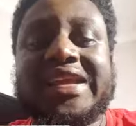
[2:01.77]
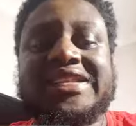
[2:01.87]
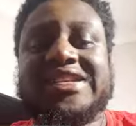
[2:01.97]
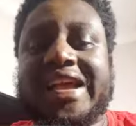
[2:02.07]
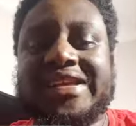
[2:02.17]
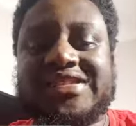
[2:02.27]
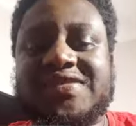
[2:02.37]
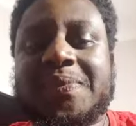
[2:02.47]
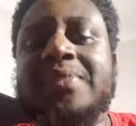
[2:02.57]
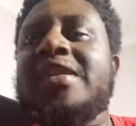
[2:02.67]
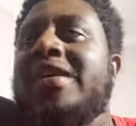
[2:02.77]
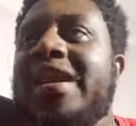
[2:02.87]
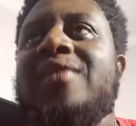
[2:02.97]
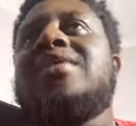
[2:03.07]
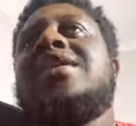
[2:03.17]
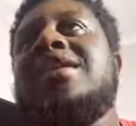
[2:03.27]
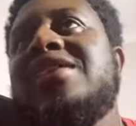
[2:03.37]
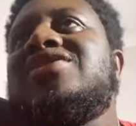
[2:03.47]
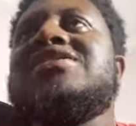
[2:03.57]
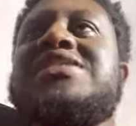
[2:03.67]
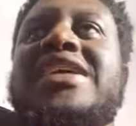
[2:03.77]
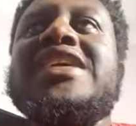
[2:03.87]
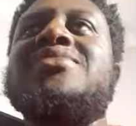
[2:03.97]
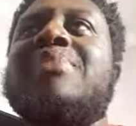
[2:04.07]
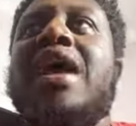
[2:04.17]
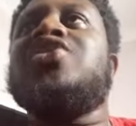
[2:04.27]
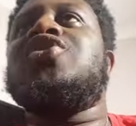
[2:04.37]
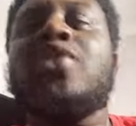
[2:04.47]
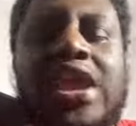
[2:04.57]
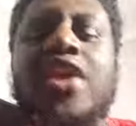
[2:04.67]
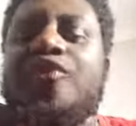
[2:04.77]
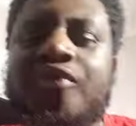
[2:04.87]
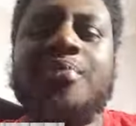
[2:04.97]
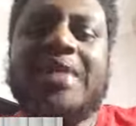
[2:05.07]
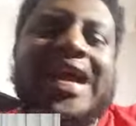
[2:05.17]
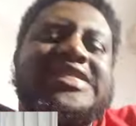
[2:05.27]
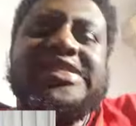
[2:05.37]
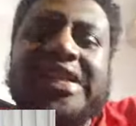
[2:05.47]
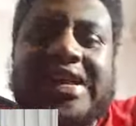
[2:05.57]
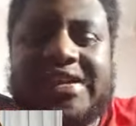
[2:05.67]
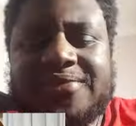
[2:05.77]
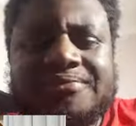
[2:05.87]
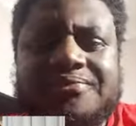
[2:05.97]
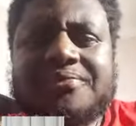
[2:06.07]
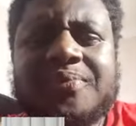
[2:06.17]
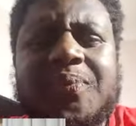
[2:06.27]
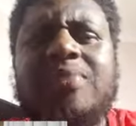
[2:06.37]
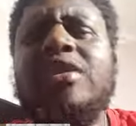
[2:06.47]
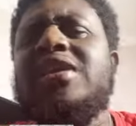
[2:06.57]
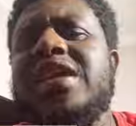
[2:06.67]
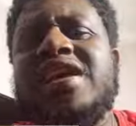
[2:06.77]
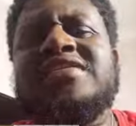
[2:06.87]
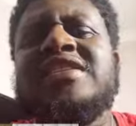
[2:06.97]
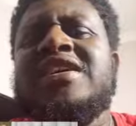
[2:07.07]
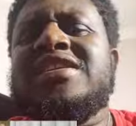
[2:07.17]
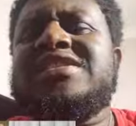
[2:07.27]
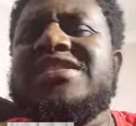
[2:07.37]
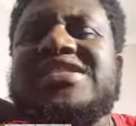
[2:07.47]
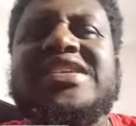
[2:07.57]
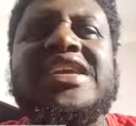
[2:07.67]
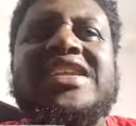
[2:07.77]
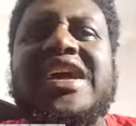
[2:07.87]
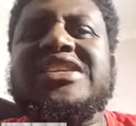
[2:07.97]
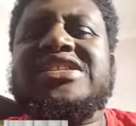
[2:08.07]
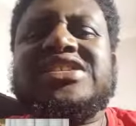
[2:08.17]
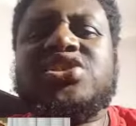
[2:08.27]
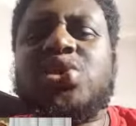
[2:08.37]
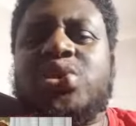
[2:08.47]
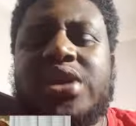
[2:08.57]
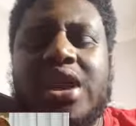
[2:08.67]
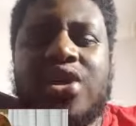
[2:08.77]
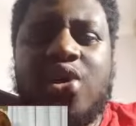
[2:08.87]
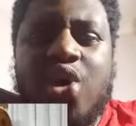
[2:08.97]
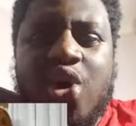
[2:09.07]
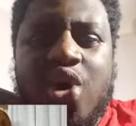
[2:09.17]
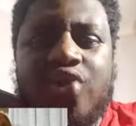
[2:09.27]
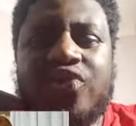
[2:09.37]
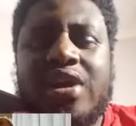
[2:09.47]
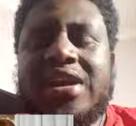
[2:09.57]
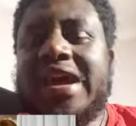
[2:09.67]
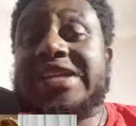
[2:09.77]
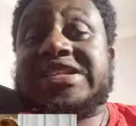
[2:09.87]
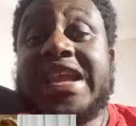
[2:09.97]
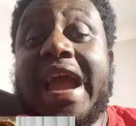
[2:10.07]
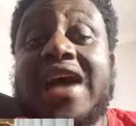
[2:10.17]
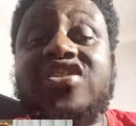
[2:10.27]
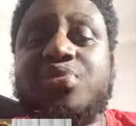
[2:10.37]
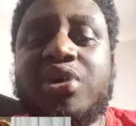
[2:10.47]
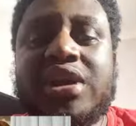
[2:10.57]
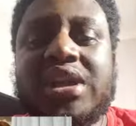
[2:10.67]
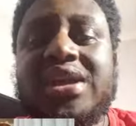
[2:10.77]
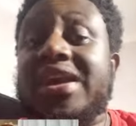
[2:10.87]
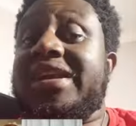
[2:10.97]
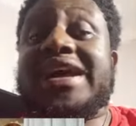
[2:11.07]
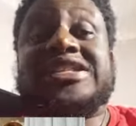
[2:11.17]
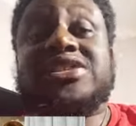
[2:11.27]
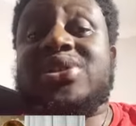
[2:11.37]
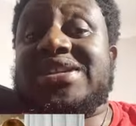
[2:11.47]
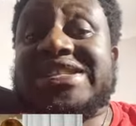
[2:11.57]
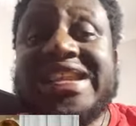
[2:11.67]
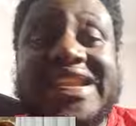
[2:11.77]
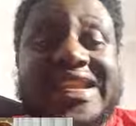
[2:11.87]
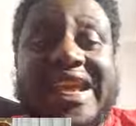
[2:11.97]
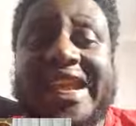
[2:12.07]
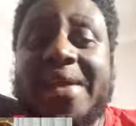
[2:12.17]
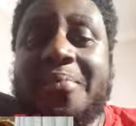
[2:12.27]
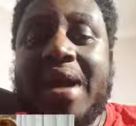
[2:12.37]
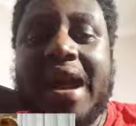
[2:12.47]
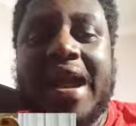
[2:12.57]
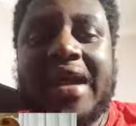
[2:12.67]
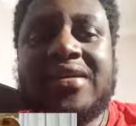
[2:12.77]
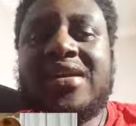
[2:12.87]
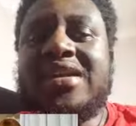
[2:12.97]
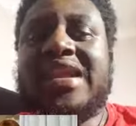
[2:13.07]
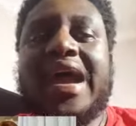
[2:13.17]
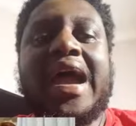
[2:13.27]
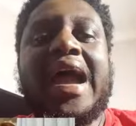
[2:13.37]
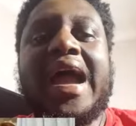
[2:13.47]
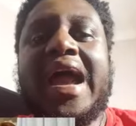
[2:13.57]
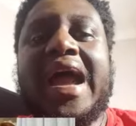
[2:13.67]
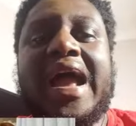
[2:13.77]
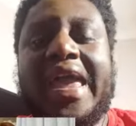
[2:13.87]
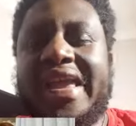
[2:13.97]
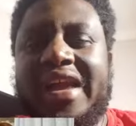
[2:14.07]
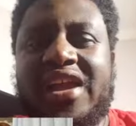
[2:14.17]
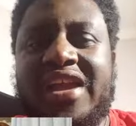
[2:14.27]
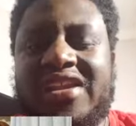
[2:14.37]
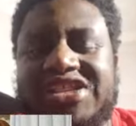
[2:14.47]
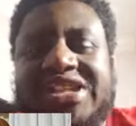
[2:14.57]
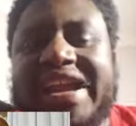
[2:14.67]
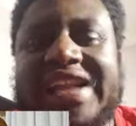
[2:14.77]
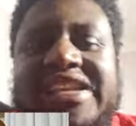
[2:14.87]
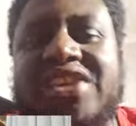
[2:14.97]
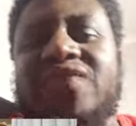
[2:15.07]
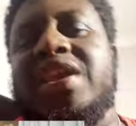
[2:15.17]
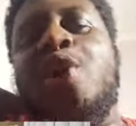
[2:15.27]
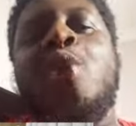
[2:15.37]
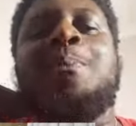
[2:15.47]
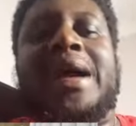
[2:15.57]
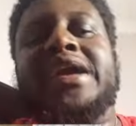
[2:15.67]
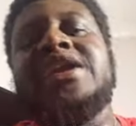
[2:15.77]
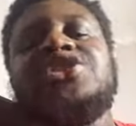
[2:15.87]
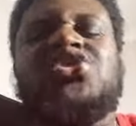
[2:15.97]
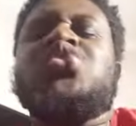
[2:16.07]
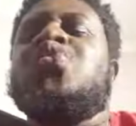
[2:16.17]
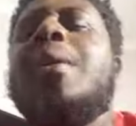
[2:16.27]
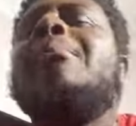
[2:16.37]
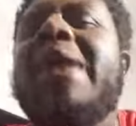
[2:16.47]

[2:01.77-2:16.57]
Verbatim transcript: kids are his. Now let's just take it back to king Phoebe as a lady. Yes, she's saying that she's old enough, that she has money, that she doesn't need any man, that uh, she can give the whole package to one